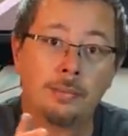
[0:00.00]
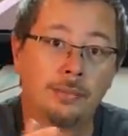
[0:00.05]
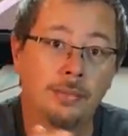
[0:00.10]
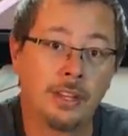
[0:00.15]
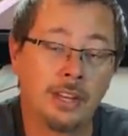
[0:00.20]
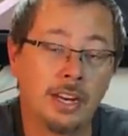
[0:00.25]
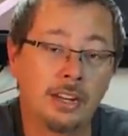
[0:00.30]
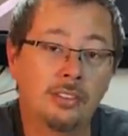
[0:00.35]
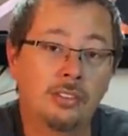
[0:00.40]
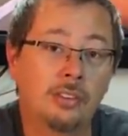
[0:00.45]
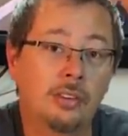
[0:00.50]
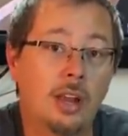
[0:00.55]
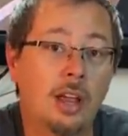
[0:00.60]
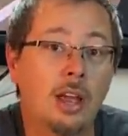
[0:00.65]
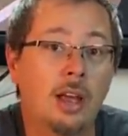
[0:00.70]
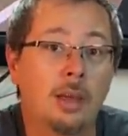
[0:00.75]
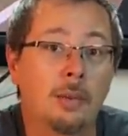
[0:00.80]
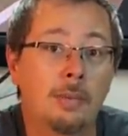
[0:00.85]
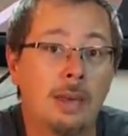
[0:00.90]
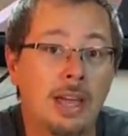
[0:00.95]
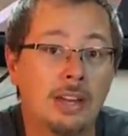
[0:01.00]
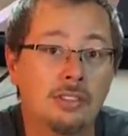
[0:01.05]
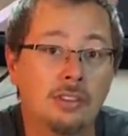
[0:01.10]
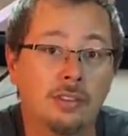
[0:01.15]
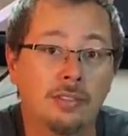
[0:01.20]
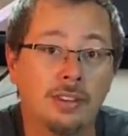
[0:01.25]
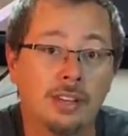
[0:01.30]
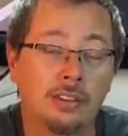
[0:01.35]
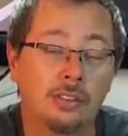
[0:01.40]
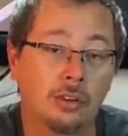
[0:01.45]
The next uh, batch
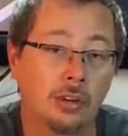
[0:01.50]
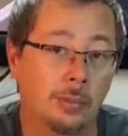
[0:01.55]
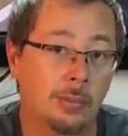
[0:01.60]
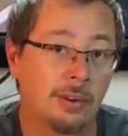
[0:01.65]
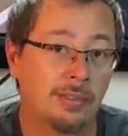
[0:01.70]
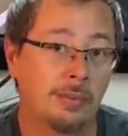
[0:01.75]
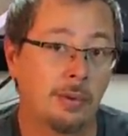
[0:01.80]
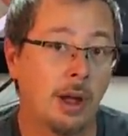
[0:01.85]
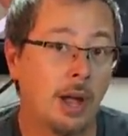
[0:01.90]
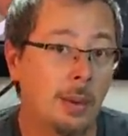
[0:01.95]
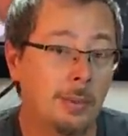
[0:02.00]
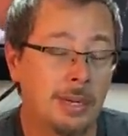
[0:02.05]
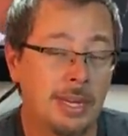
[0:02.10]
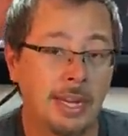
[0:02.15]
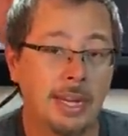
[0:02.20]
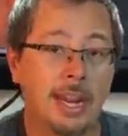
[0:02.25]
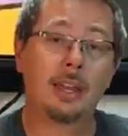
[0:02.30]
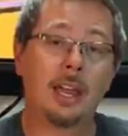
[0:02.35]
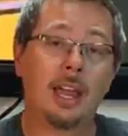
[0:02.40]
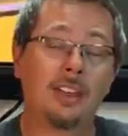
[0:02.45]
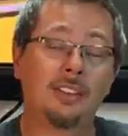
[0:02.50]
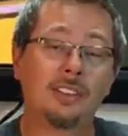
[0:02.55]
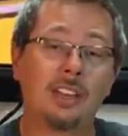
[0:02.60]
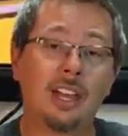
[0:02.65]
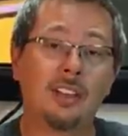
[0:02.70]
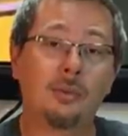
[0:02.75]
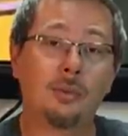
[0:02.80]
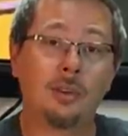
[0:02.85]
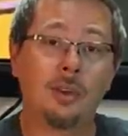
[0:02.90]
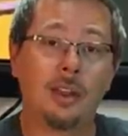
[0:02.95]
of things are going to be from Hobby King. As you
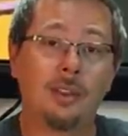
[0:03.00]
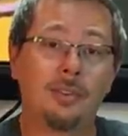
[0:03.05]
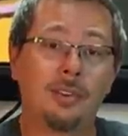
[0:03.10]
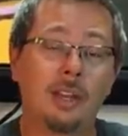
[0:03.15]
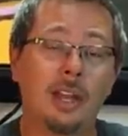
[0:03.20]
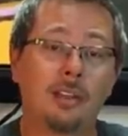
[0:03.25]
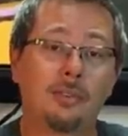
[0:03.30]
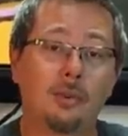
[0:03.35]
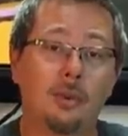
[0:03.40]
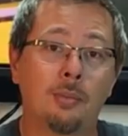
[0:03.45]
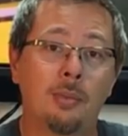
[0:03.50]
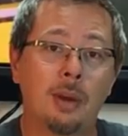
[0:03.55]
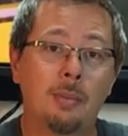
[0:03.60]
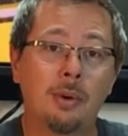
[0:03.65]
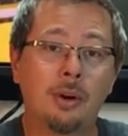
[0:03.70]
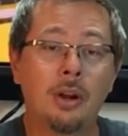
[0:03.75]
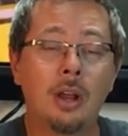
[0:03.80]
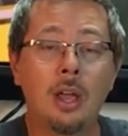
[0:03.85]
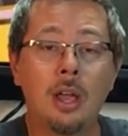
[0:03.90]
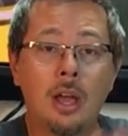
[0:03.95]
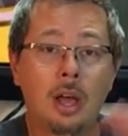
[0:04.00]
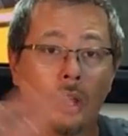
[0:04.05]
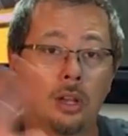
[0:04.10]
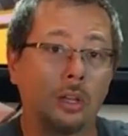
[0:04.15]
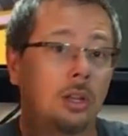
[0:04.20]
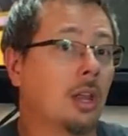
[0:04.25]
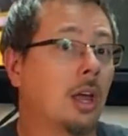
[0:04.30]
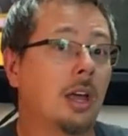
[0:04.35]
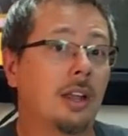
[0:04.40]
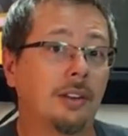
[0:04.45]
guys, if you guys will remember, a
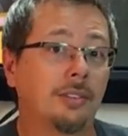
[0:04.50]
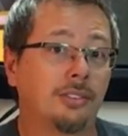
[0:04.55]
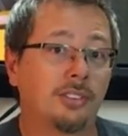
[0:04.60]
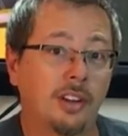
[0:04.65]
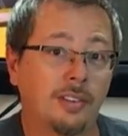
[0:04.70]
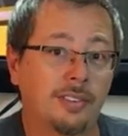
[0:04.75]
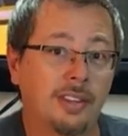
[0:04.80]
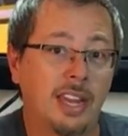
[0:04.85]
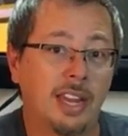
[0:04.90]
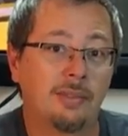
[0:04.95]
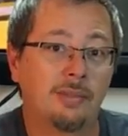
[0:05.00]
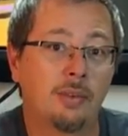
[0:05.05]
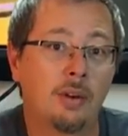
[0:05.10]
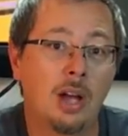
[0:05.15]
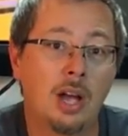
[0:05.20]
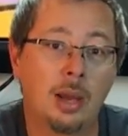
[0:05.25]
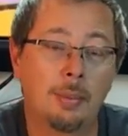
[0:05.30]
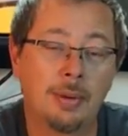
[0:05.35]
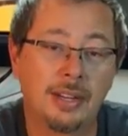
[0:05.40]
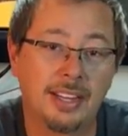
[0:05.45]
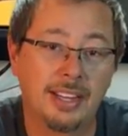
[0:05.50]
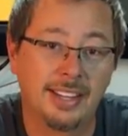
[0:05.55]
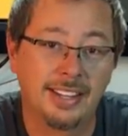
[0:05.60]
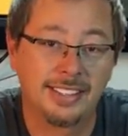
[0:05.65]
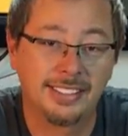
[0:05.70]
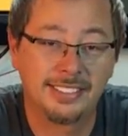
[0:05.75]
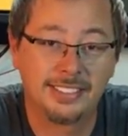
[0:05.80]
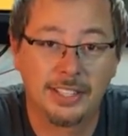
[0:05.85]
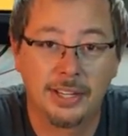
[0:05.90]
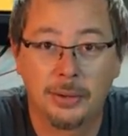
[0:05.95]
lot of stuff came from Hobby
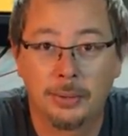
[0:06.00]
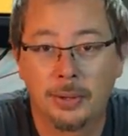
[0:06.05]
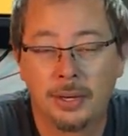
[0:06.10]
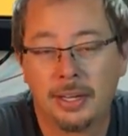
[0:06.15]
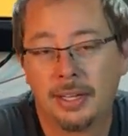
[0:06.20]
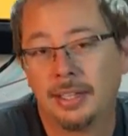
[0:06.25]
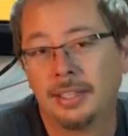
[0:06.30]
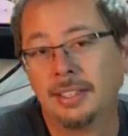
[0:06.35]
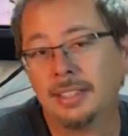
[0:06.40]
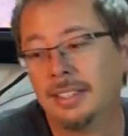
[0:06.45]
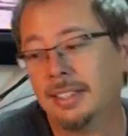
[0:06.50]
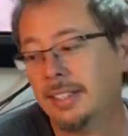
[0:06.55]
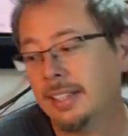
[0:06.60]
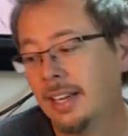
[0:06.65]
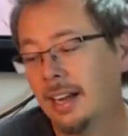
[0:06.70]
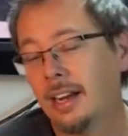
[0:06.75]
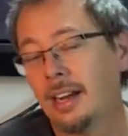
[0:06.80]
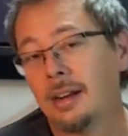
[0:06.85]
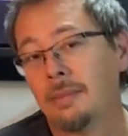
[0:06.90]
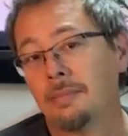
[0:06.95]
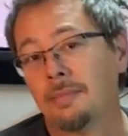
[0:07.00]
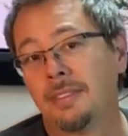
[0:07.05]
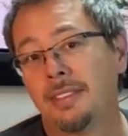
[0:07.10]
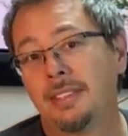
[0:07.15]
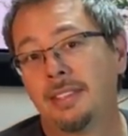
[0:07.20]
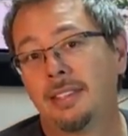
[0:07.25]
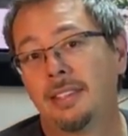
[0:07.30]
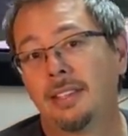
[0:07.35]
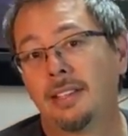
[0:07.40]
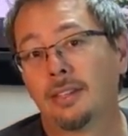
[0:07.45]
King. So uh, um,
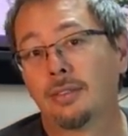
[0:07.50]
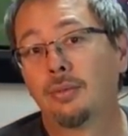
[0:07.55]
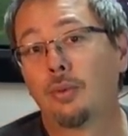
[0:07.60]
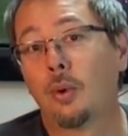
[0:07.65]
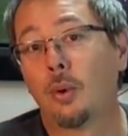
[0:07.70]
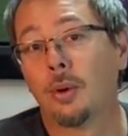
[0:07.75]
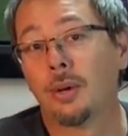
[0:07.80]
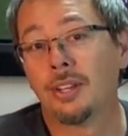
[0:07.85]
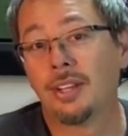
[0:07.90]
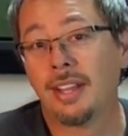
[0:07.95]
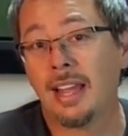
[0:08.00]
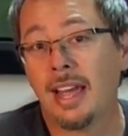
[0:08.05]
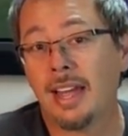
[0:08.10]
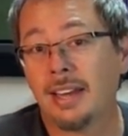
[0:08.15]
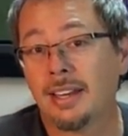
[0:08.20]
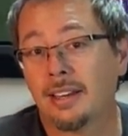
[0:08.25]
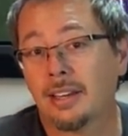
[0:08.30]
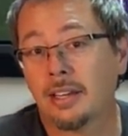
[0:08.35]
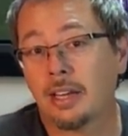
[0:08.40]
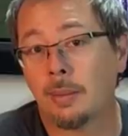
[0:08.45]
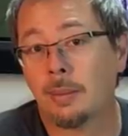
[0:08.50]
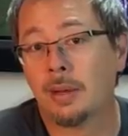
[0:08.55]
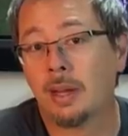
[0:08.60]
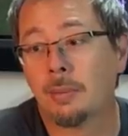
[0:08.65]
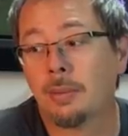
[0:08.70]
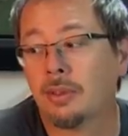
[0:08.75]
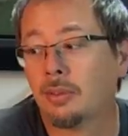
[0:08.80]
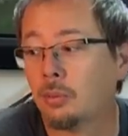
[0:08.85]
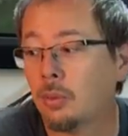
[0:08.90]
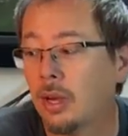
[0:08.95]
look forward to that coming
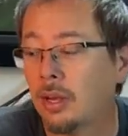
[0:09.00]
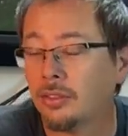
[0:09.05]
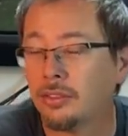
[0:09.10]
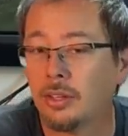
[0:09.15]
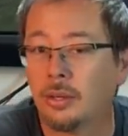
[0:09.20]
up as well.